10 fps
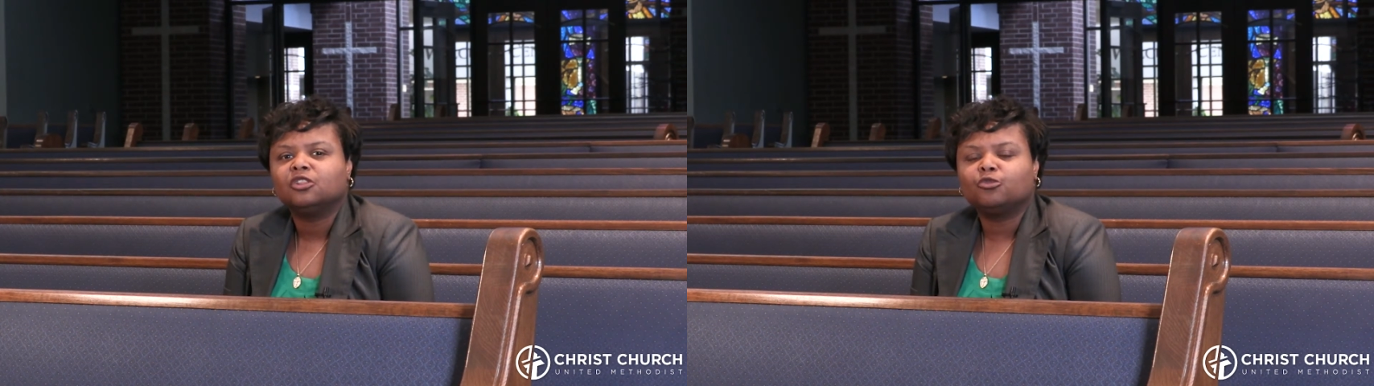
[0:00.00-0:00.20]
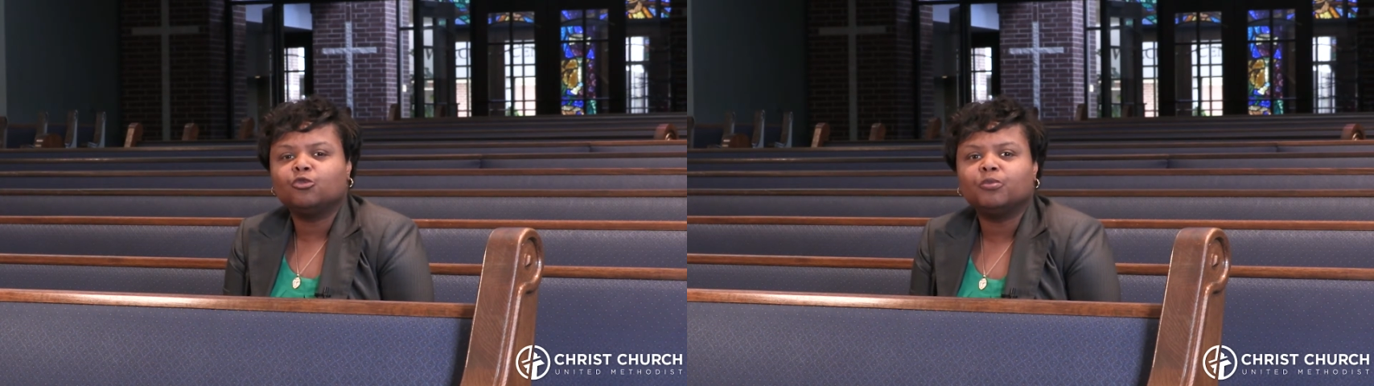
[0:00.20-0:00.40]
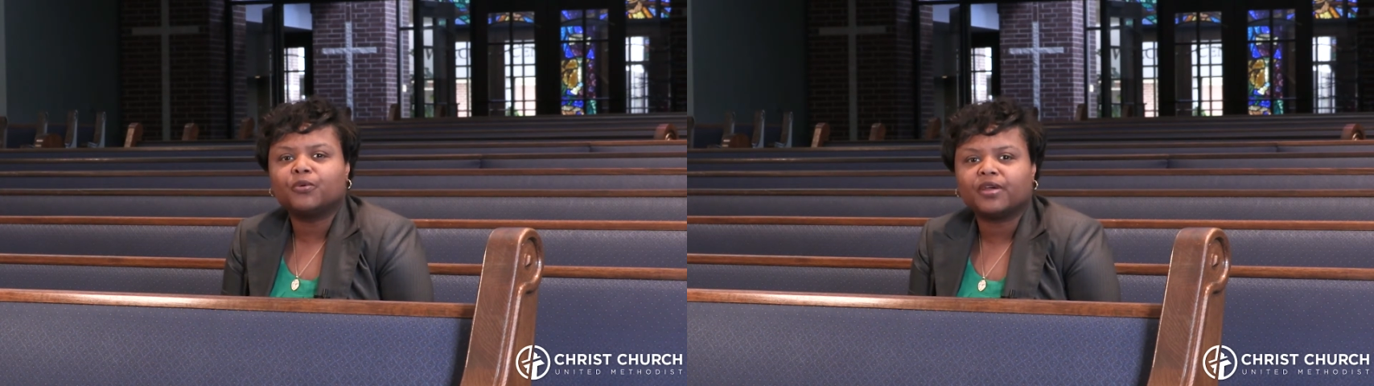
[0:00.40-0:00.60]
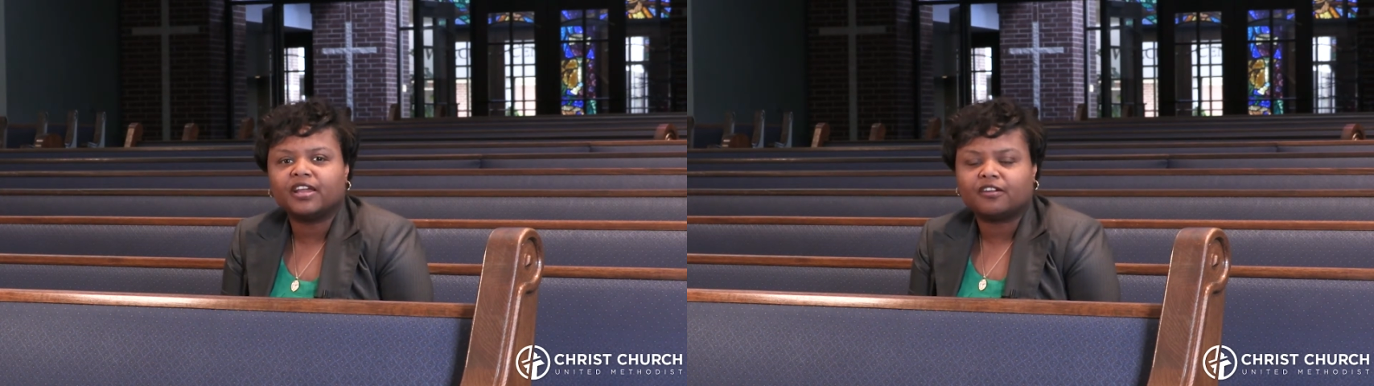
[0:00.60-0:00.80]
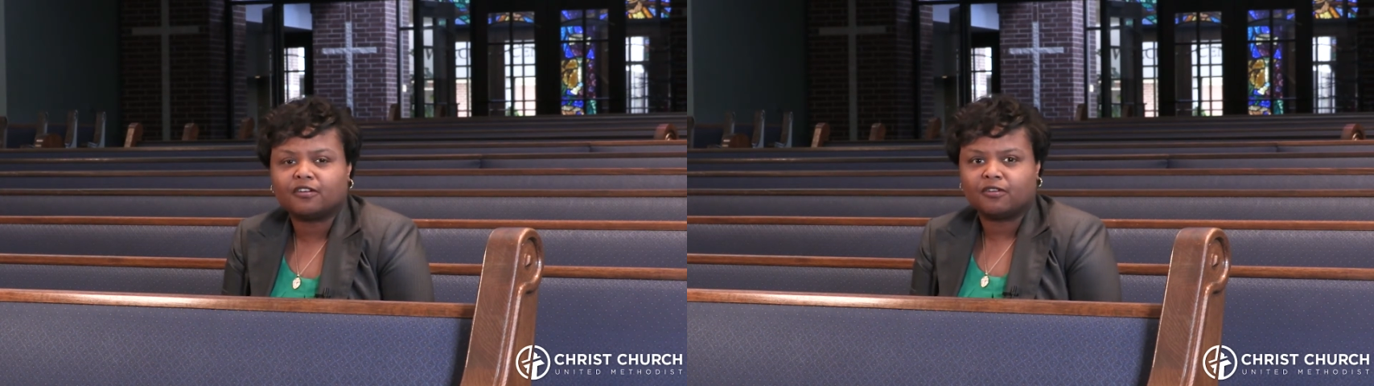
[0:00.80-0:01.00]
Through
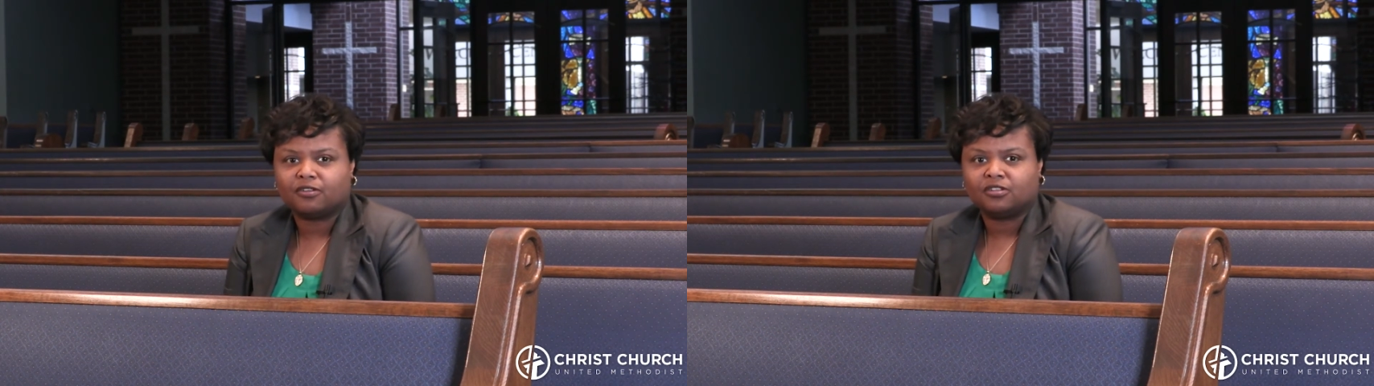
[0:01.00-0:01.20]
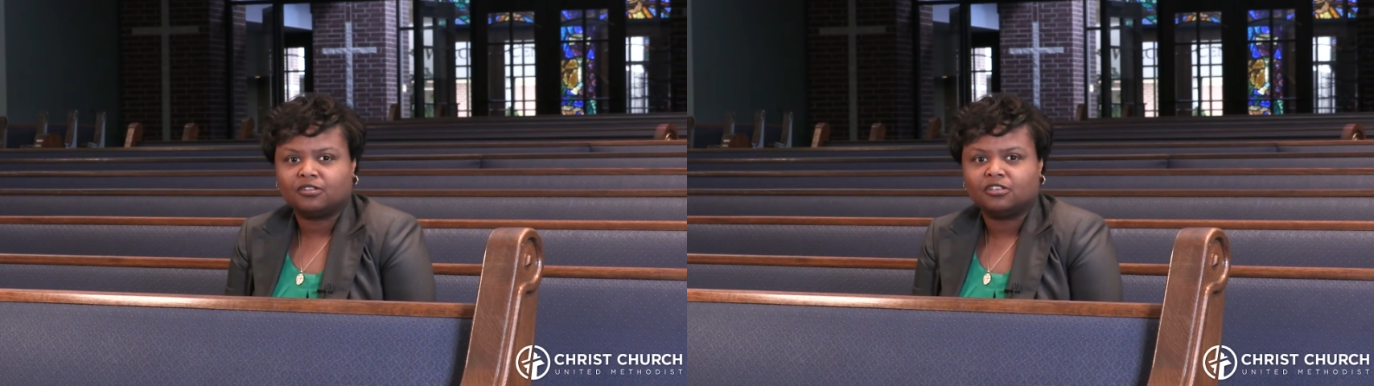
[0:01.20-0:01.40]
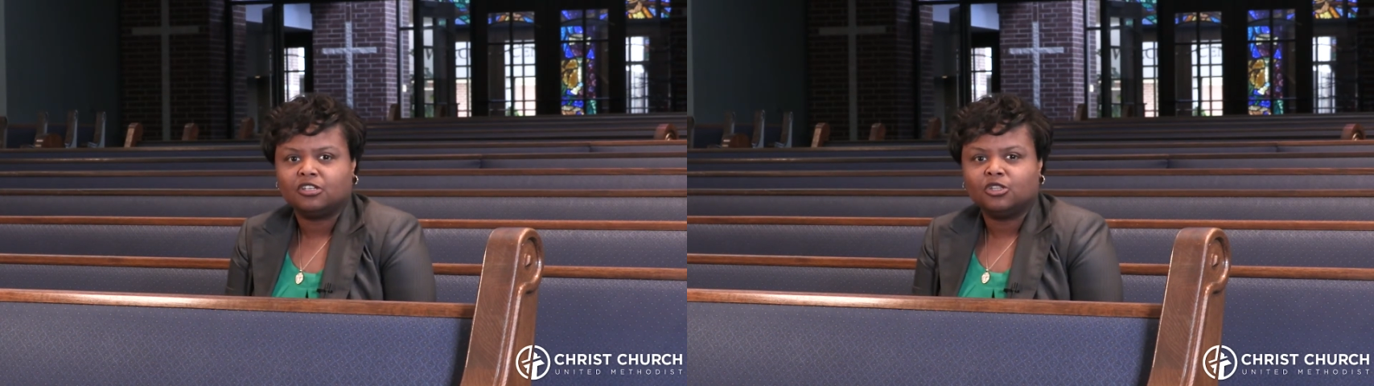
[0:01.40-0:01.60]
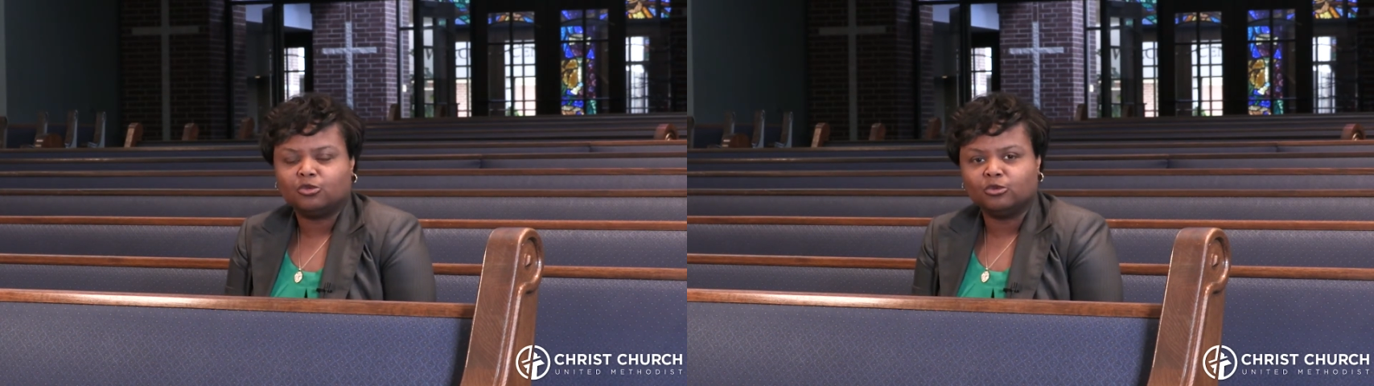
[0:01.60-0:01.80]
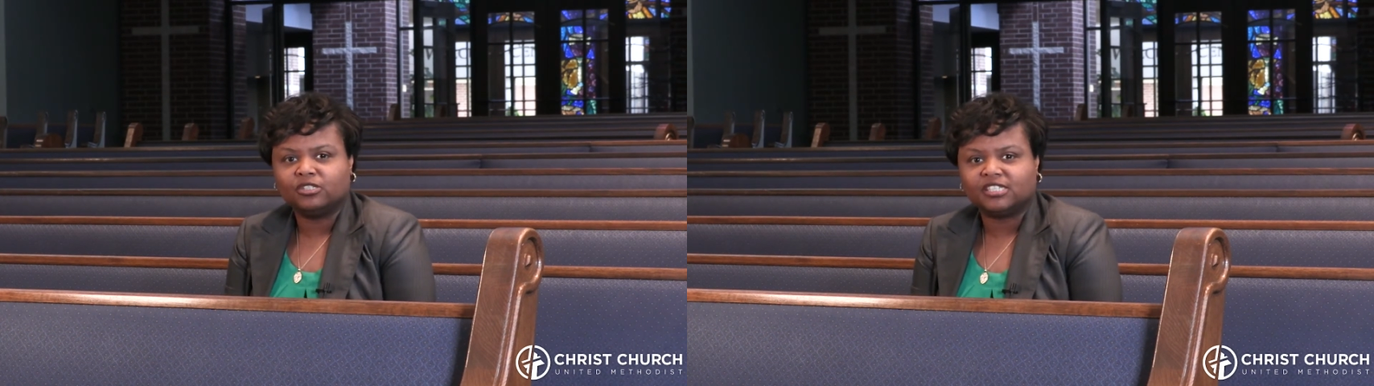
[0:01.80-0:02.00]
prayer, through